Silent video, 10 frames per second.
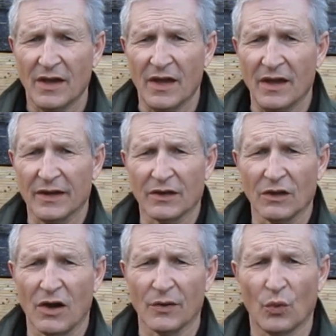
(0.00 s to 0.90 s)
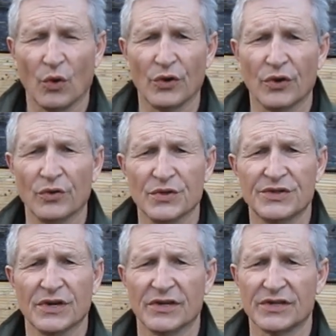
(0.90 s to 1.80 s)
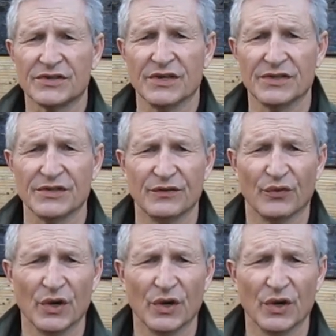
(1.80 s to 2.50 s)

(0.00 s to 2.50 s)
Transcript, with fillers: And Claude Werner, who has done extensive